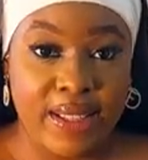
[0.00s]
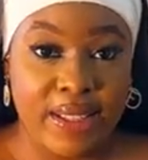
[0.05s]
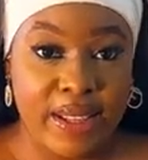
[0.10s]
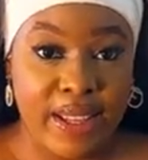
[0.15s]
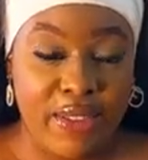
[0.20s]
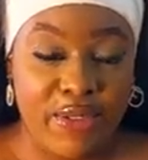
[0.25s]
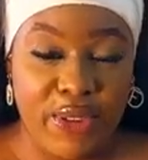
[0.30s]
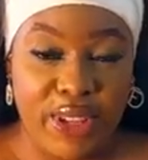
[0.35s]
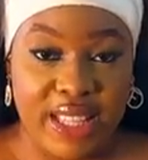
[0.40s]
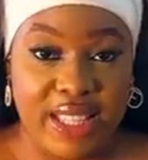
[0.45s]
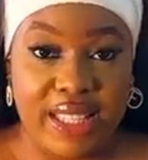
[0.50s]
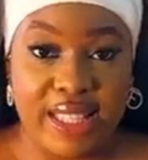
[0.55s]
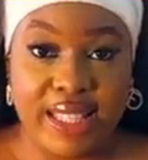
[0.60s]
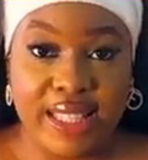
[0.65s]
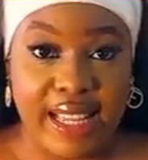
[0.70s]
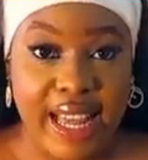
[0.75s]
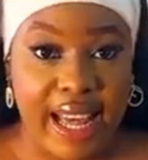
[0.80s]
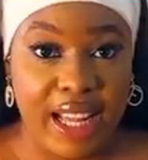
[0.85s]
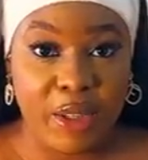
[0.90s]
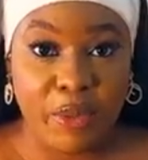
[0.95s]
If it
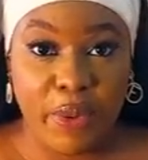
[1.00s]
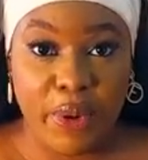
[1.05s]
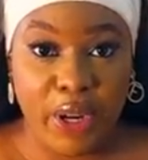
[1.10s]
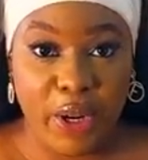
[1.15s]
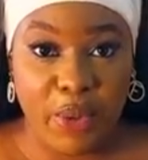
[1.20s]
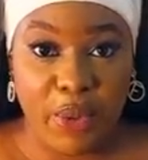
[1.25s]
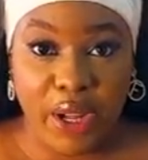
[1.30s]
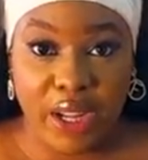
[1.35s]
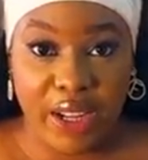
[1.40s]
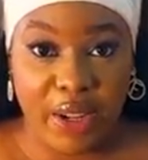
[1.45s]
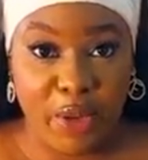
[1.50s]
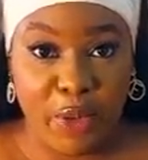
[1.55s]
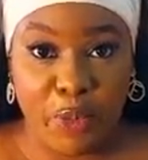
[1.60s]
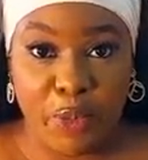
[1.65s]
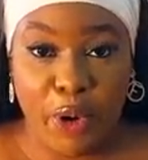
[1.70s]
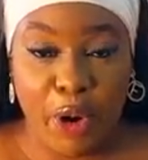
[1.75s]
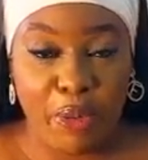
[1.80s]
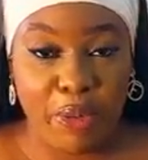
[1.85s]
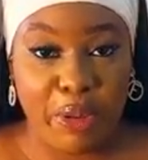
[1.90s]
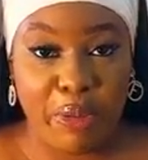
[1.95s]
styled pretty well, it would
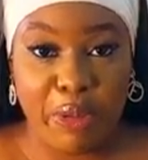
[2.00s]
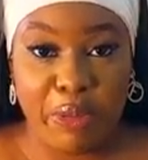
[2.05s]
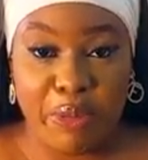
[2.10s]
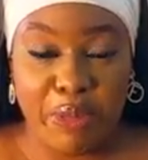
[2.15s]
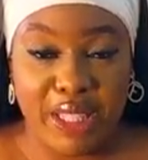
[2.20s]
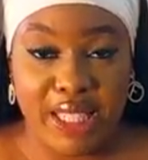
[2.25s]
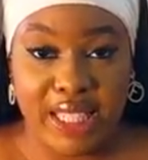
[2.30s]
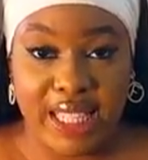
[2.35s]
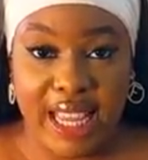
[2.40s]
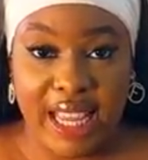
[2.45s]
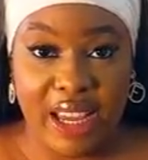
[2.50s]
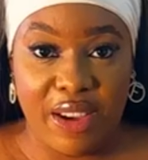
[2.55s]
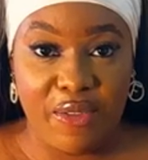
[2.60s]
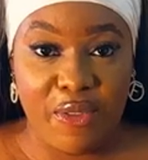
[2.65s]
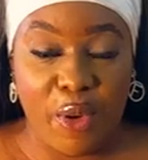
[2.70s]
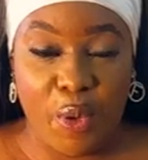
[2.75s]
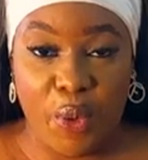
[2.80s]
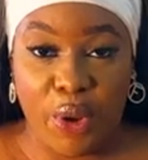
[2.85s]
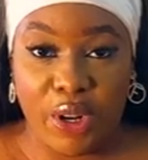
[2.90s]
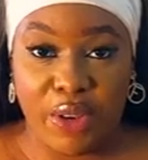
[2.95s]
probably be mistaken
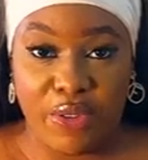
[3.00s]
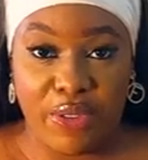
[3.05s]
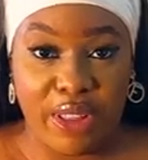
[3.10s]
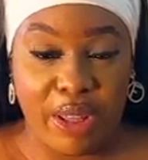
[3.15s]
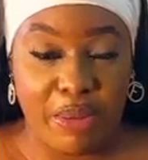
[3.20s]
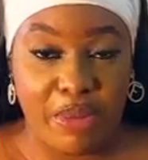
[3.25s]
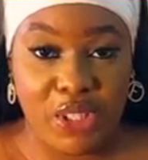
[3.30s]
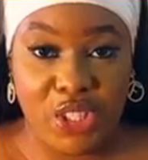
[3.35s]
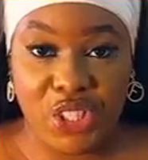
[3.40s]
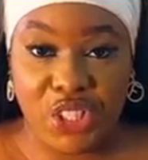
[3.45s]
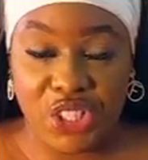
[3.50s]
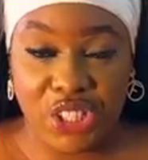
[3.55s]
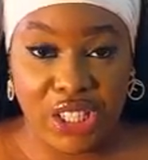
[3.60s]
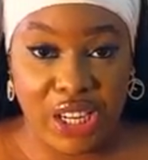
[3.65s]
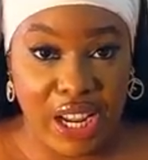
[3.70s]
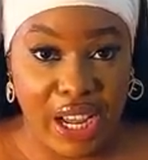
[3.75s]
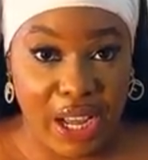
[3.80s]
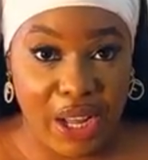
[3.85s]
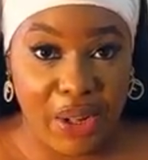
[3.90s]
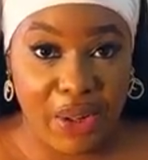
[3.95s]
for one of them
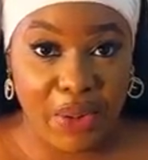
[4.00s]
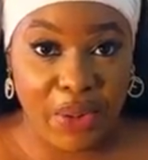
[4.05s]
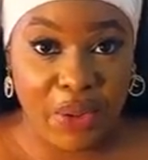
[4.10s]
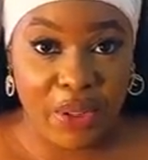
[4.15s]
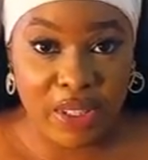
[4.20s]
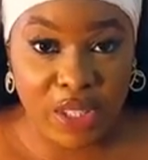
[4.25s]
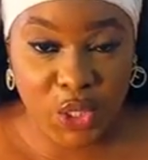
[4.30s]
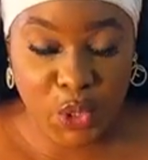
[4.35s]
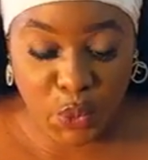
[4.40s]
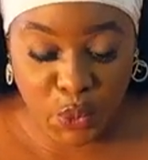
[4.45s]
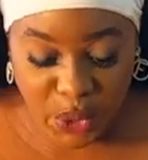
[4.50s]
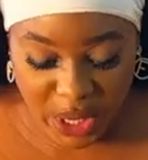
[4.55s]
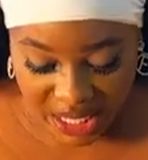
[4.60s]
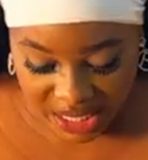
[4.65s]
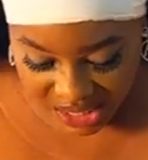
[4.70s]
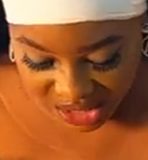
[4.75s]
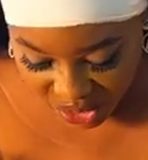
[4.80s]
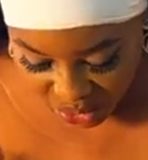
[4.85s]
Chanel tweed